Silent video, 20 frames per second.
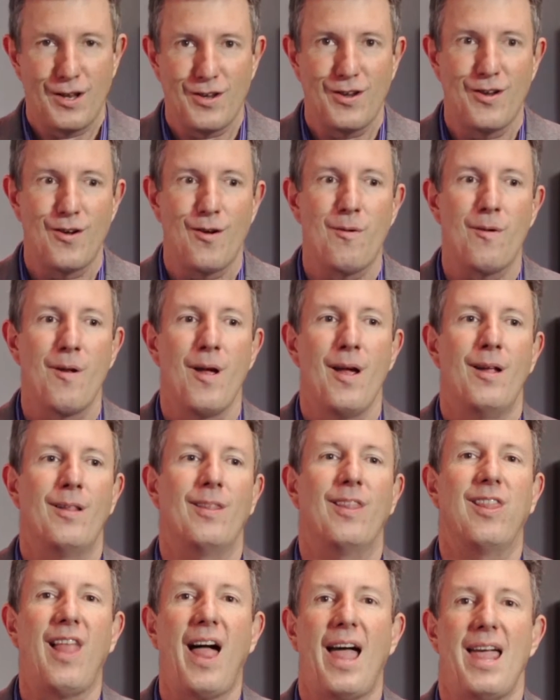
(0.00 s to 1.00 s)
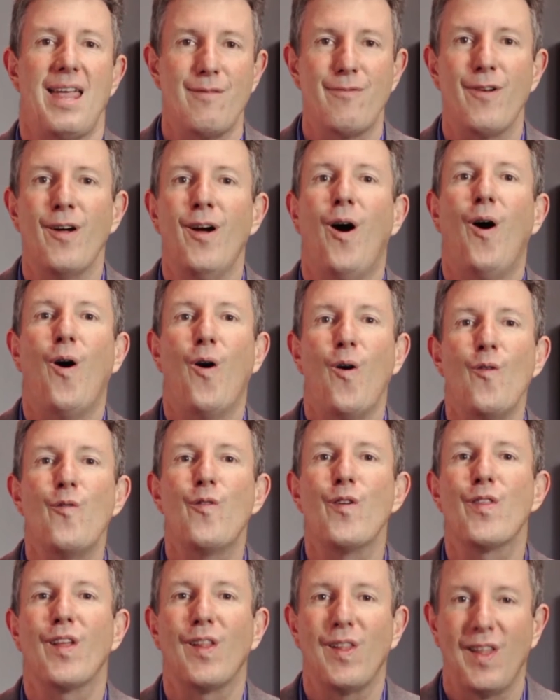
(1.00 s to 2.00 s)
and your life
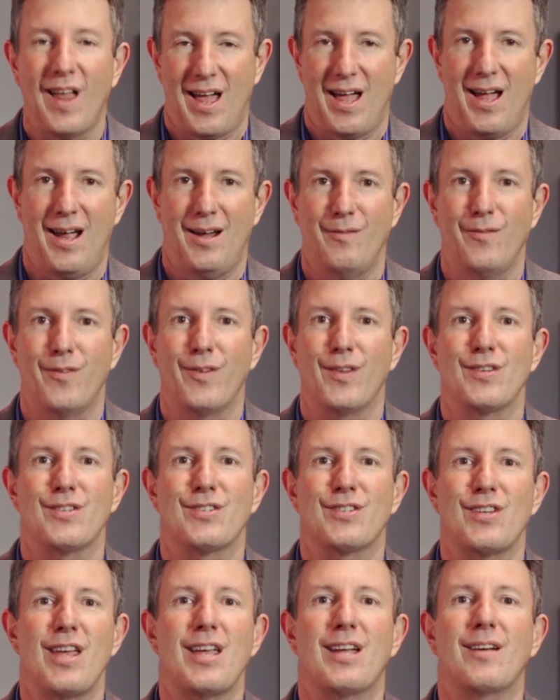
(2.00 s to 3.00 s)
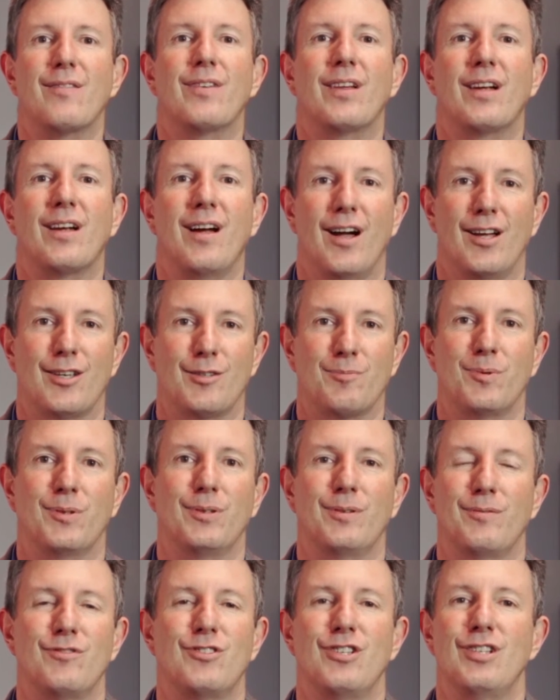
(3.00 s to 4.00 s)
over the line for the sake of the
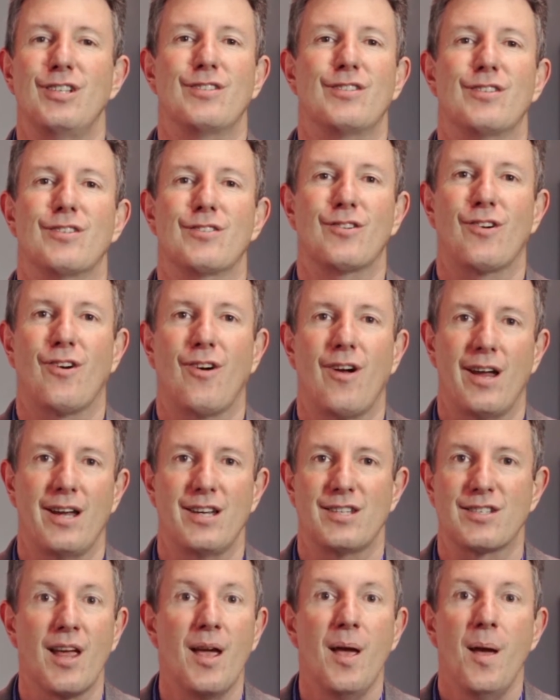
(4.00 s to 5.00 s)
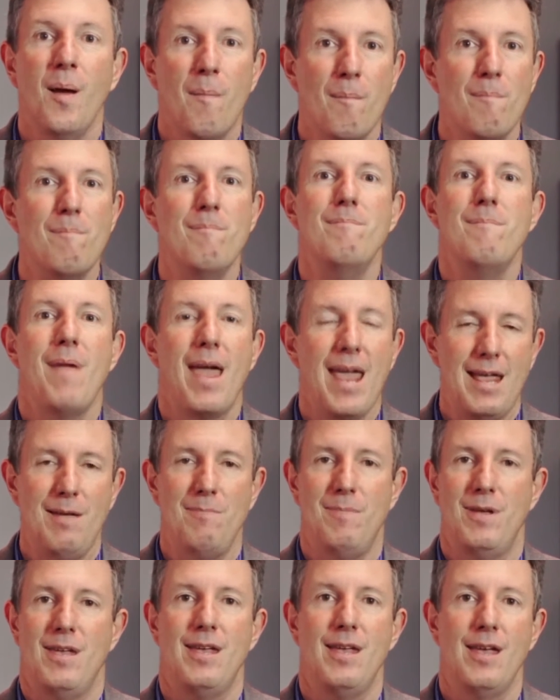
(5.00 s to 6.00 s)
gospel of Jesus Christ.
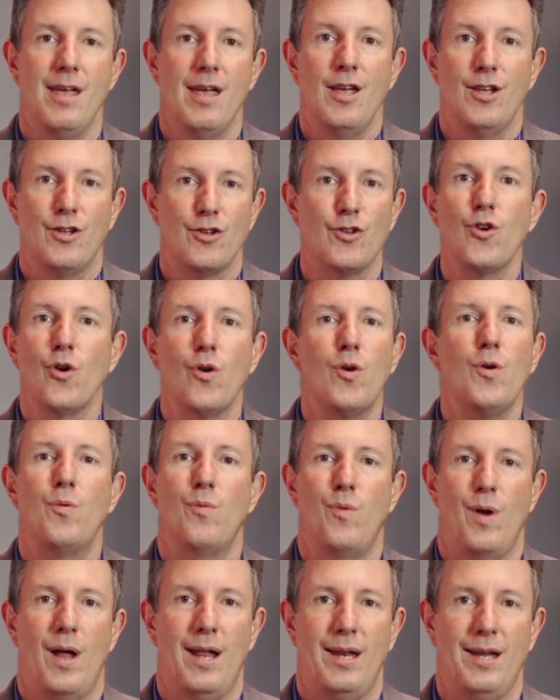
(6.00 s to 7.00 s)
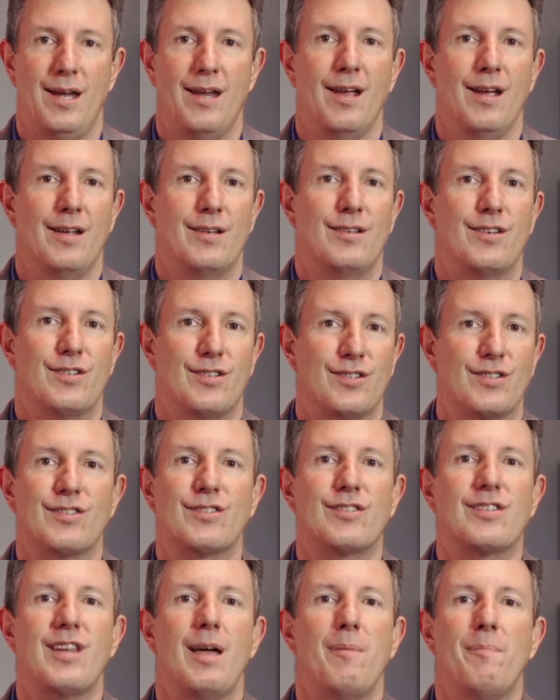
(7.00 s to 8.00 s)
Maybe you're ready to
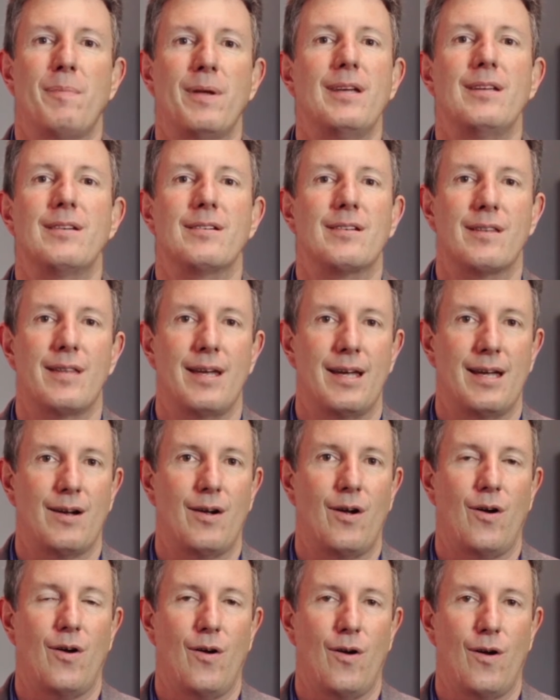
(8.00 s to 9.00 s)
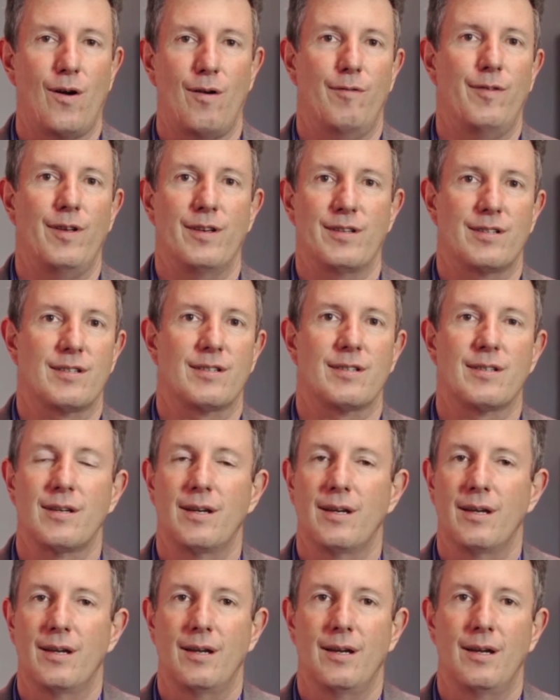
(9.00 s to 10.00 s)
step into that harvest.